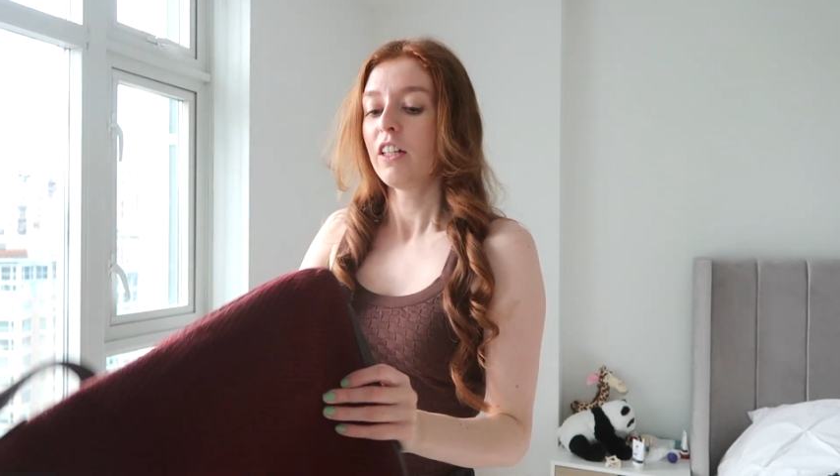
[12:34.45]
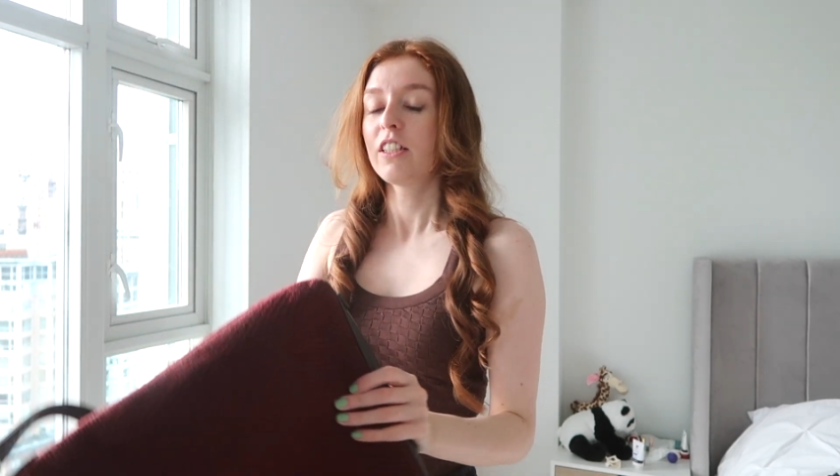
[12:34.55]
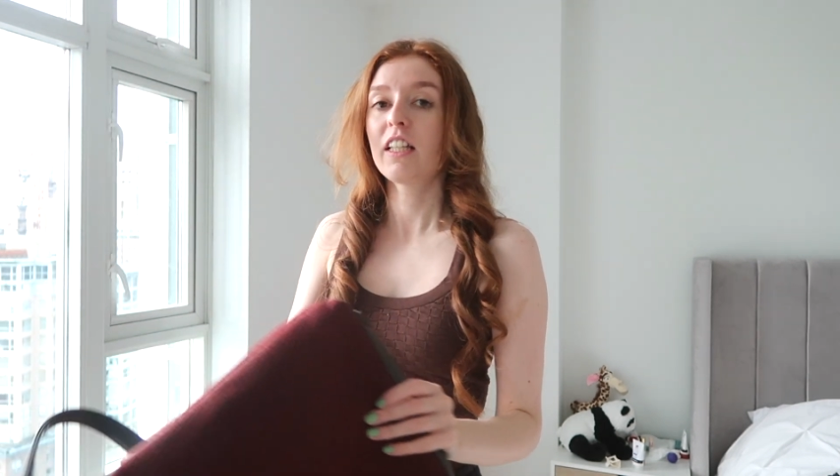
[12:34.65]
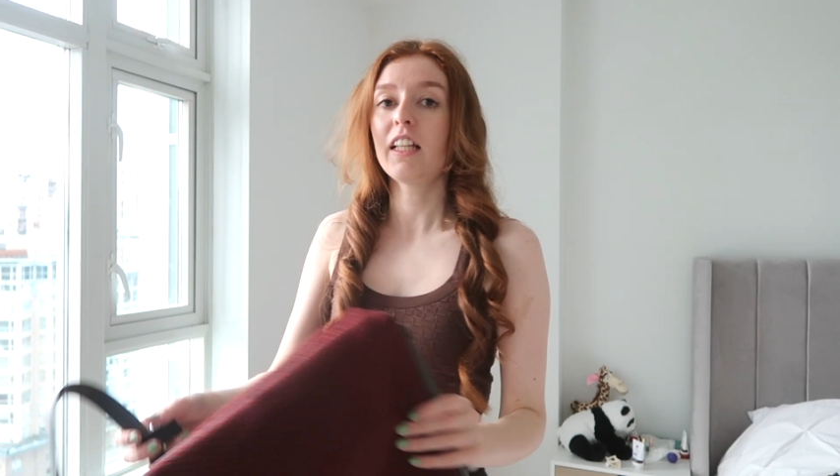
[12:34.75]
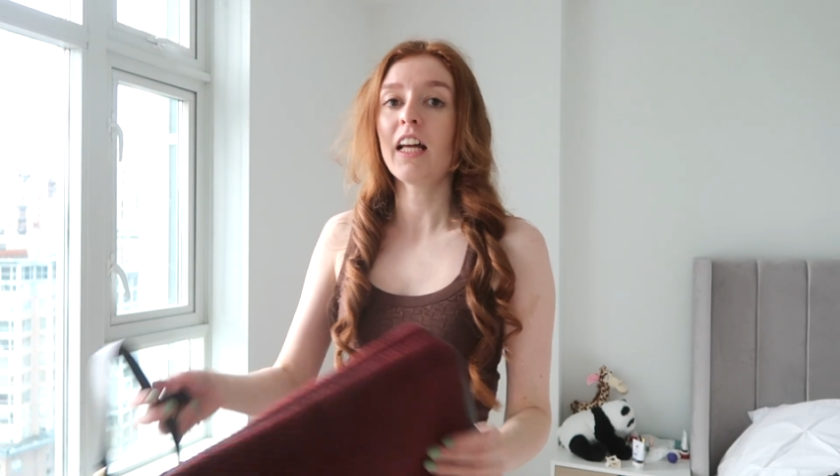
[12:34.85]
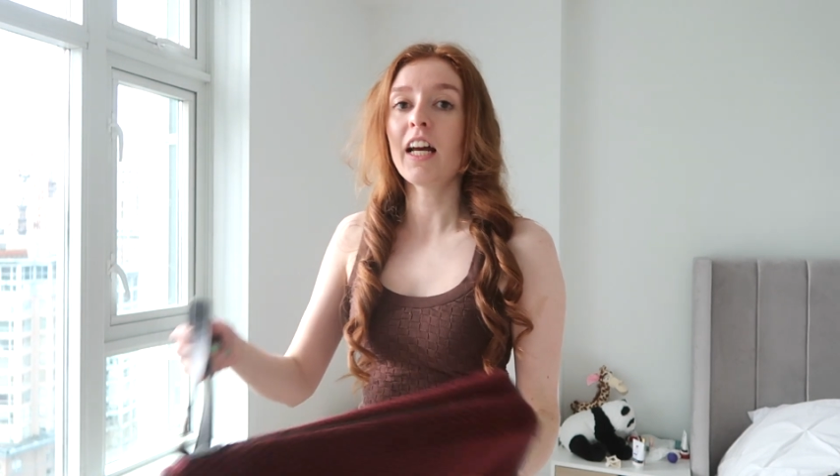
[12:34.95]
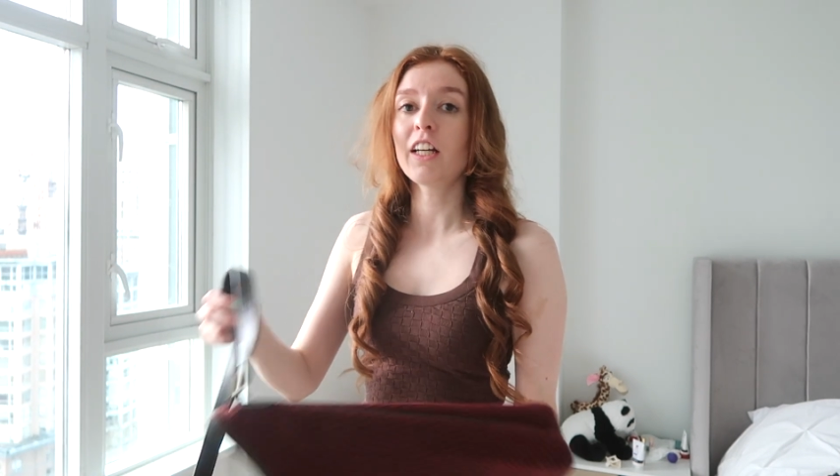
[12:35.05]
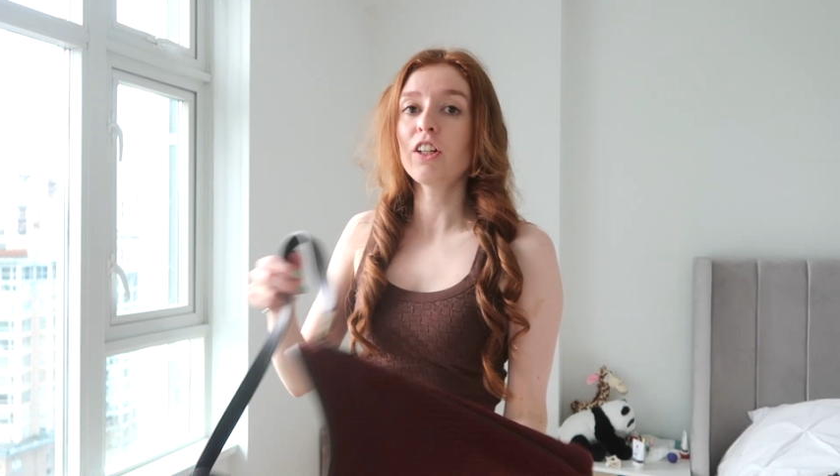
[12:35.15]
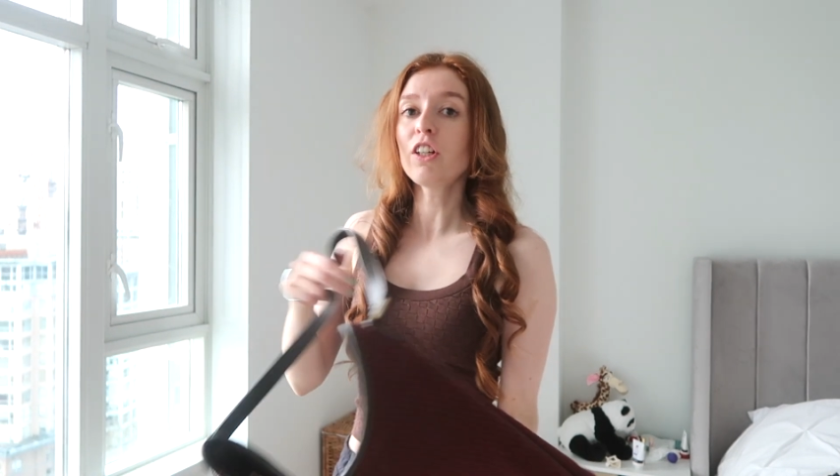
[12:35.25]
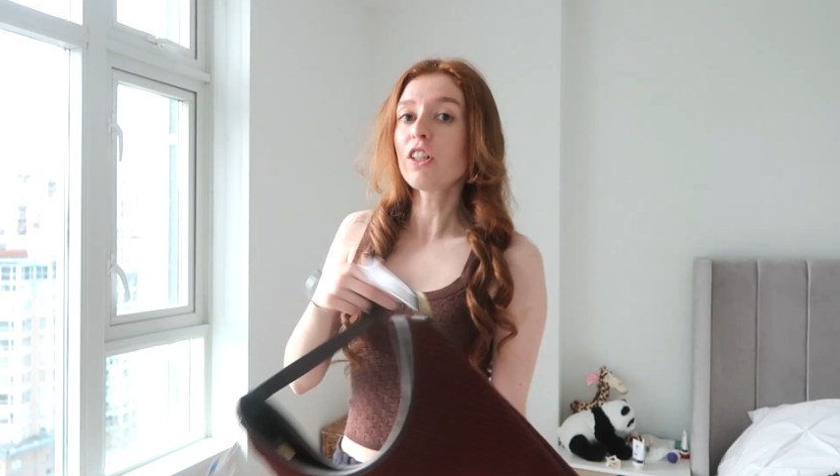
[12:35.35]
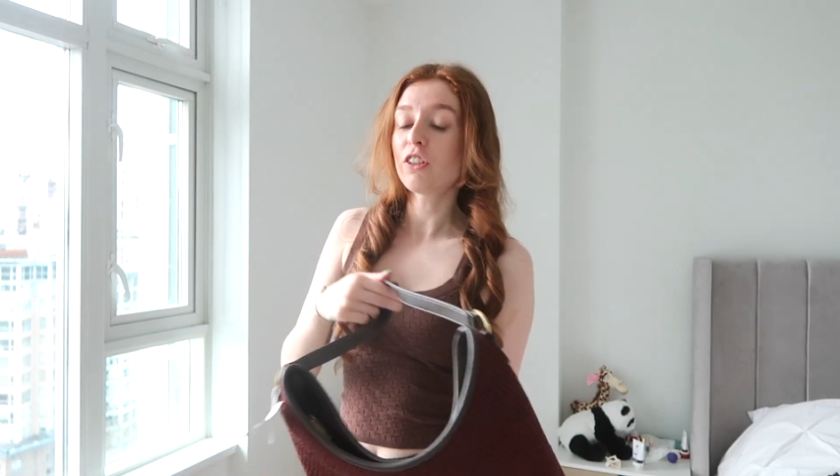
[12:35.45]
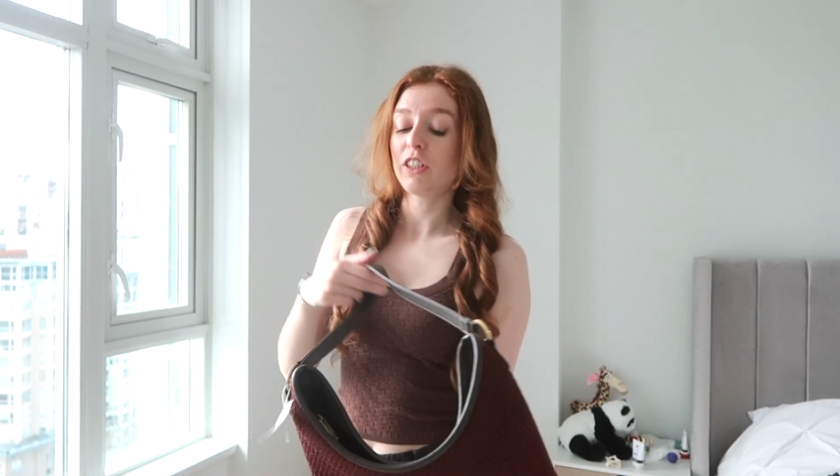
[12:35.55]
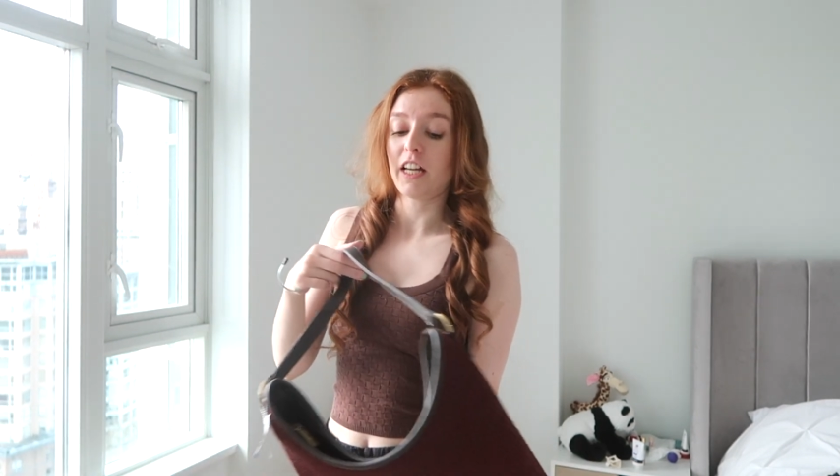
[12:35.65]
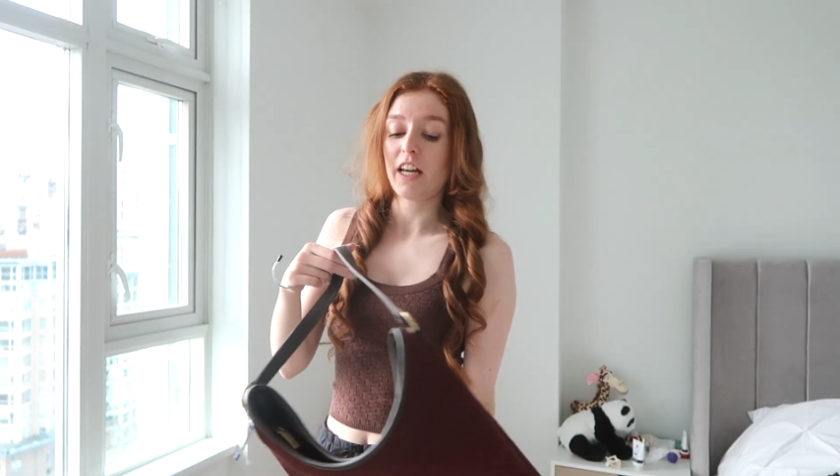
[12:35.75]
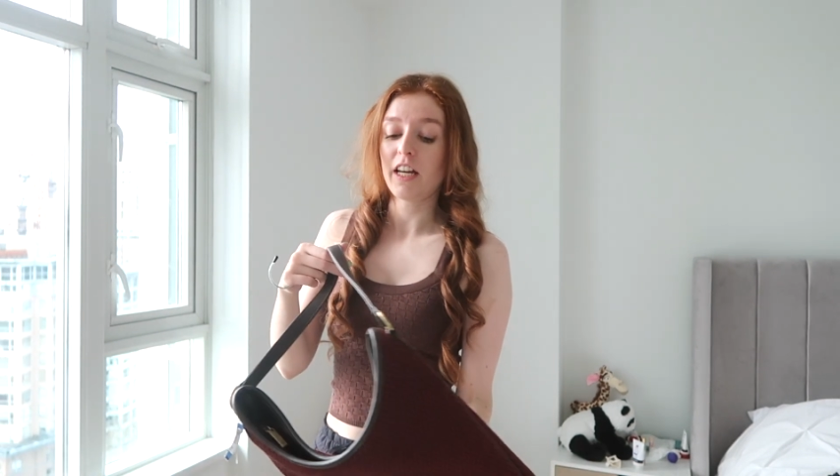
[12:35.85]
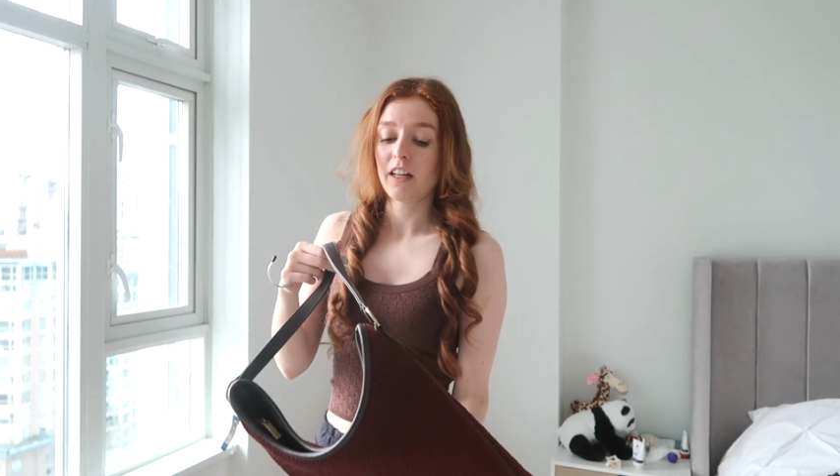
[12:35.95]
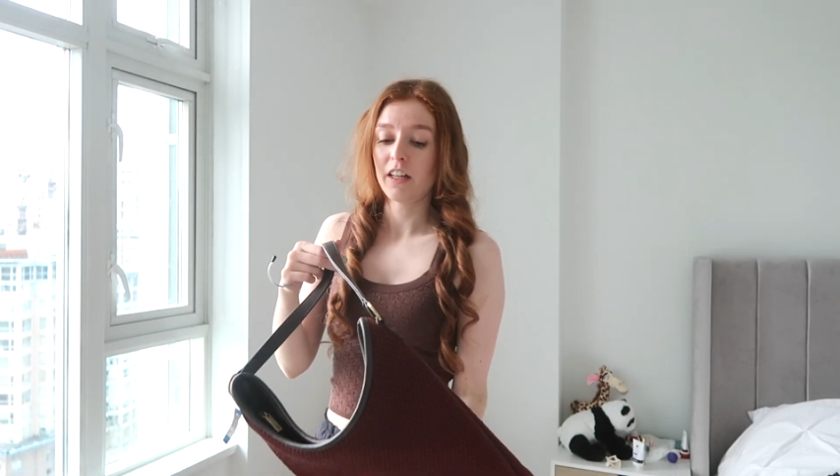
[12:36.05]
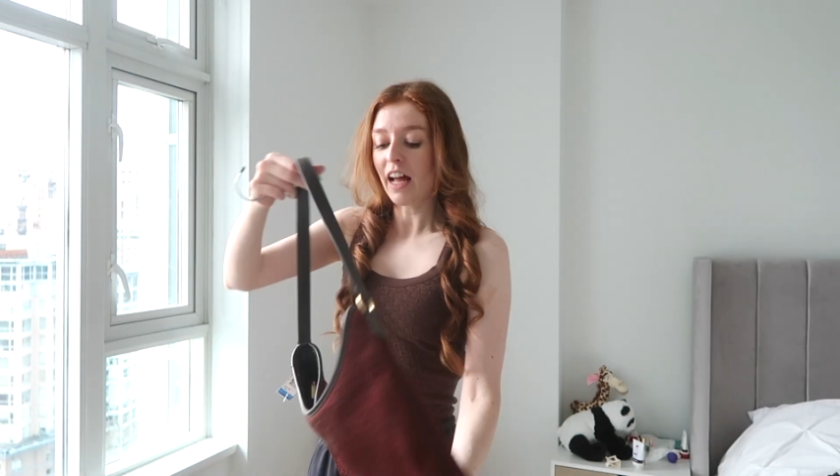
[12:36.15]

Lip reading: So then I Googled it